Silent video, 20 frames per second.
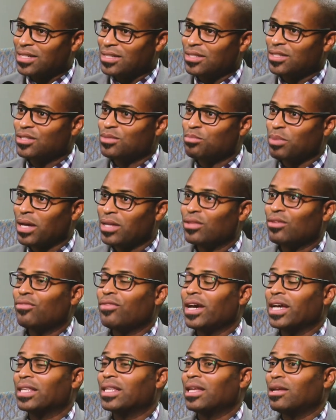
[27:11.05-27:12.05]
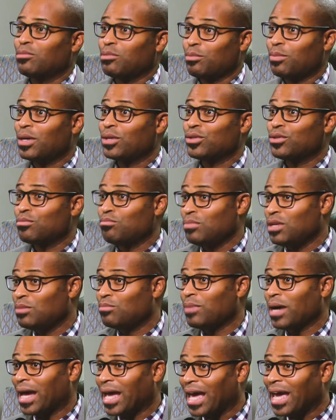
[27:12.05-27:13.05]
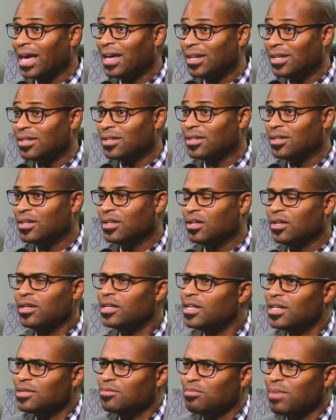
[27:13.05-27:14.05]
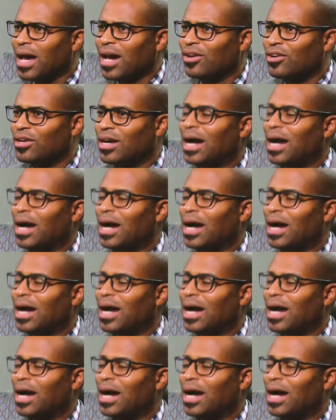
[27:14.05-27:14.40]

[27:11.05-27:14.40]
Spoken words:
and despite the fact that I'm about to meet my end, it doesn't matter.